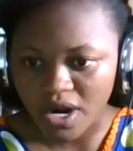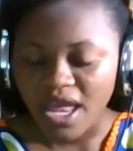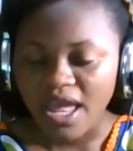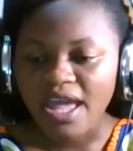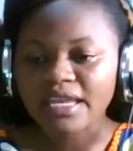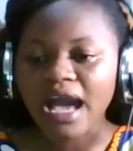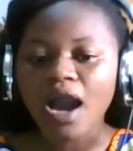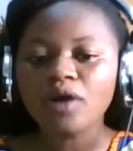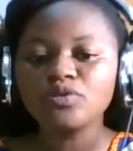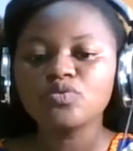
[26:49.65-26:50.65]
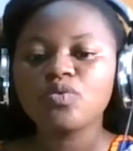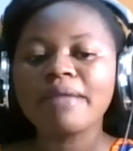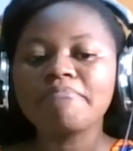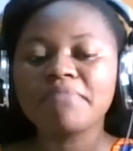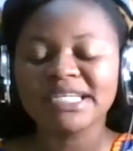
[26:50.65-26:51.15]
and how do I
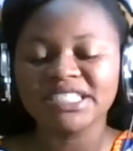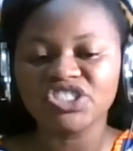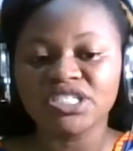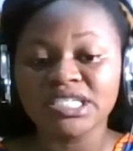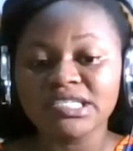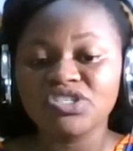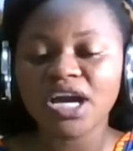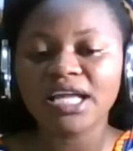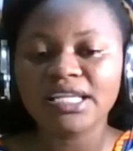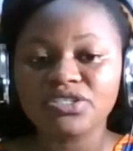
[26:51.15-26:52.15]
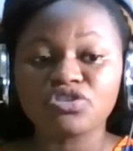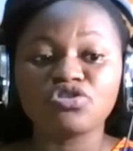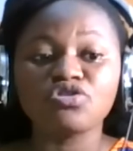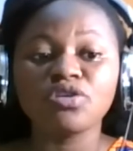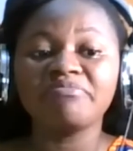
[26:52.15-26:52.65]
manage these challenges? You
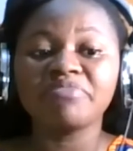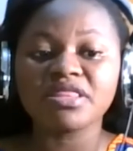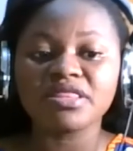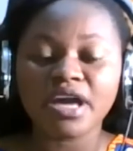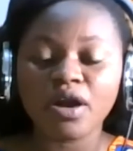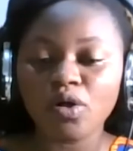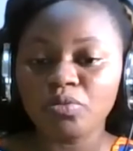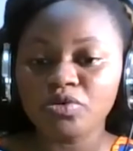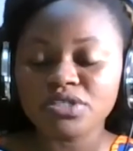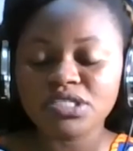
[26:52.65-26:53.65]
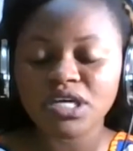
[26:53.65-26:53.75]
have been there almost